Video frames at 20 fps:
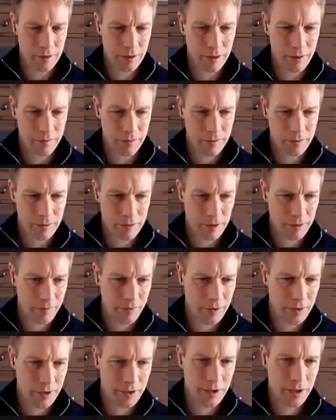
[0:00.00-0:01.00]
I would, if I
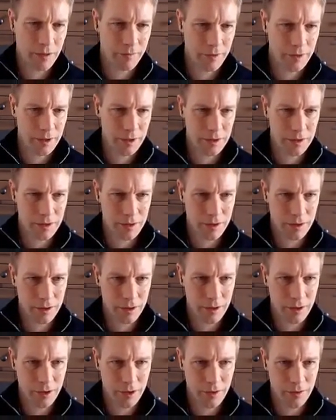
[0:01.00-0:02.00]
didn't have a test that I
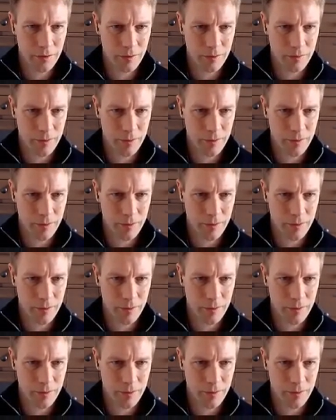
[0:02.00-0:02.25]
knew